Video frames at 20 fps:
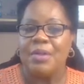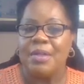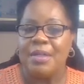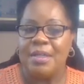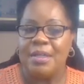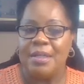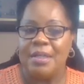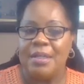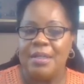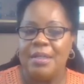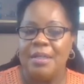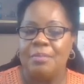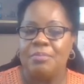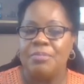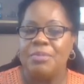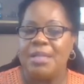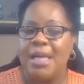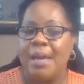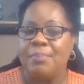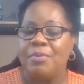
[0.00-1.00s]

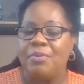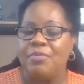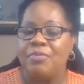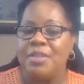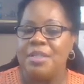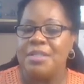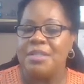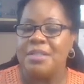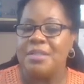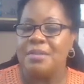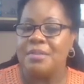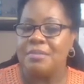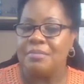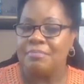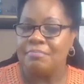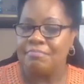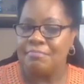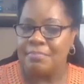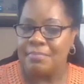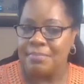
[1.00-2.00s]
E&M type of visit.
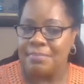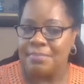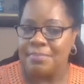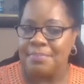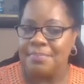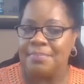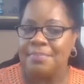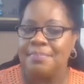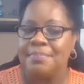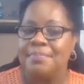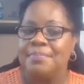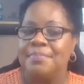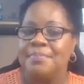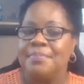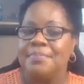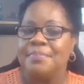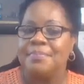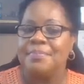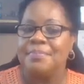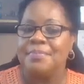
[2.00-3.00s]
Mm-hmm.
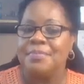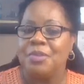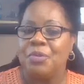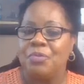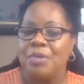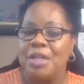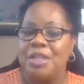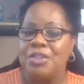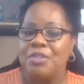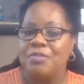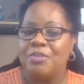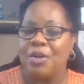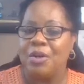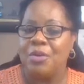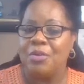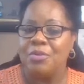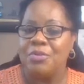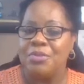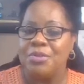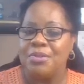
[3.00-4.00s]
Range of
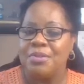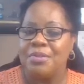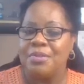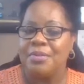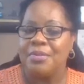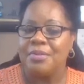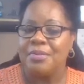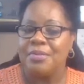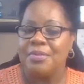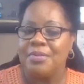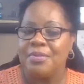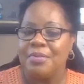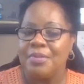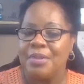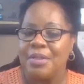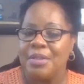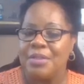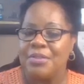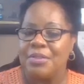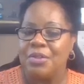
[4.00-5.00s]
codes.
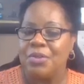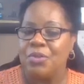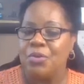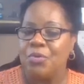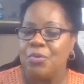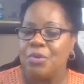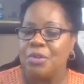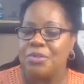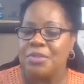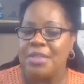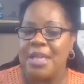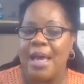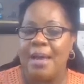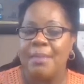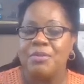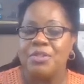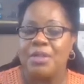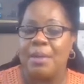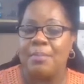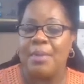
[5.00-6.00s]
Is it new or
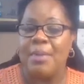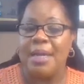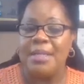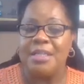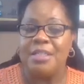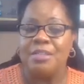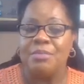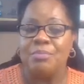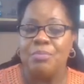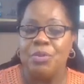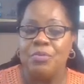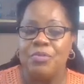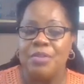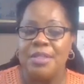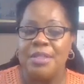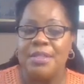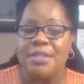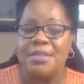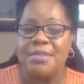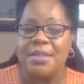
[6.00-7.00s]
established? I might need to move
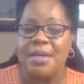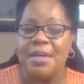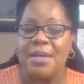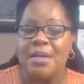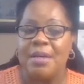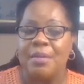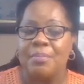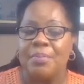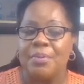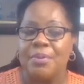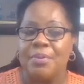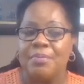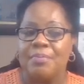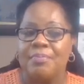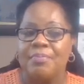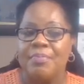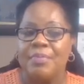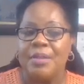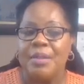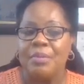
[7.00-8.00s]
this up
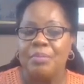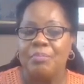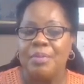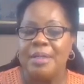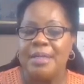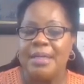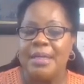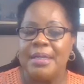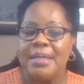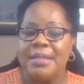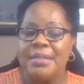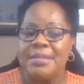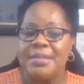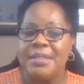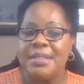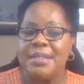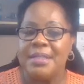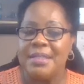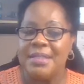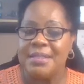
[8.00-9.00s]
because
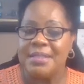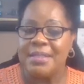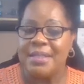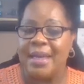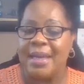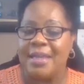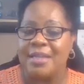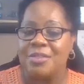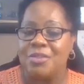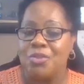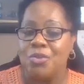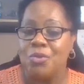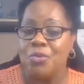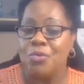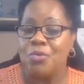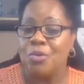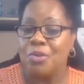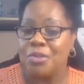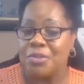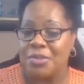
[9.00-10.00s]
in this case,
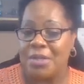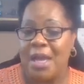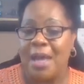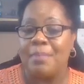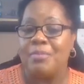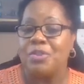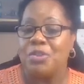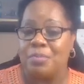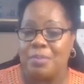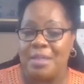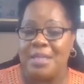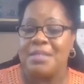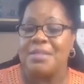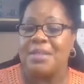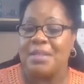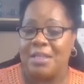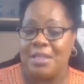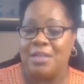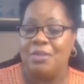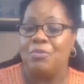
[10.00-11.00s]
new or established plays
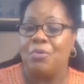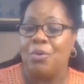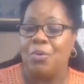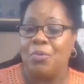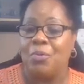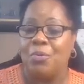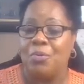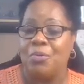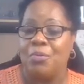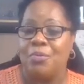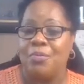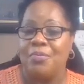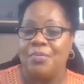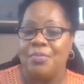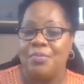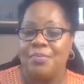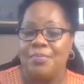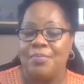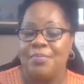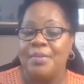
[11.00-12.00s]
a key role.
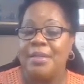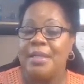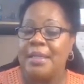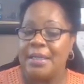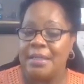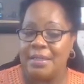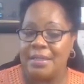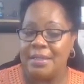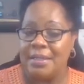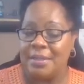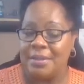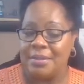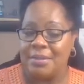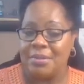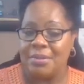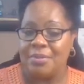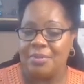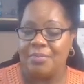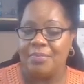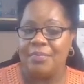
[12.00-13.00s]
Hint, hint.
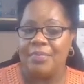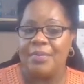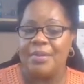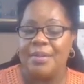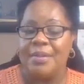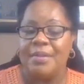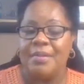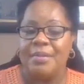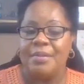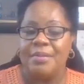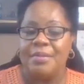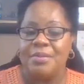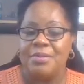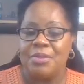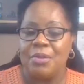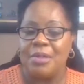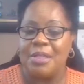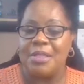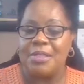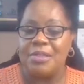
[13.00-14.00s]

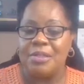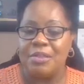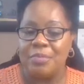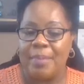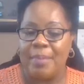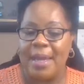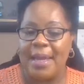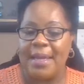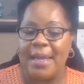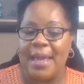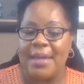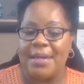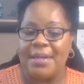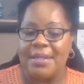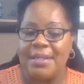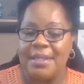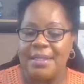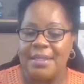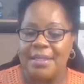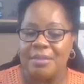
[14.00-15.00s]
So let's look back at it
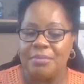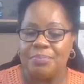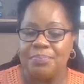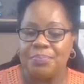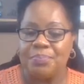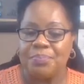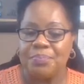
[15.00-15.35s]
again.